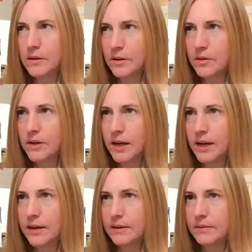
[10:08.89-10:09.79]

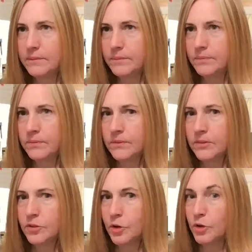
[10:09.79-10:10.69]
okay,
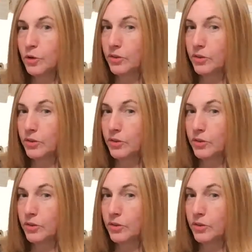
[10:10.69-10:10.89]
so you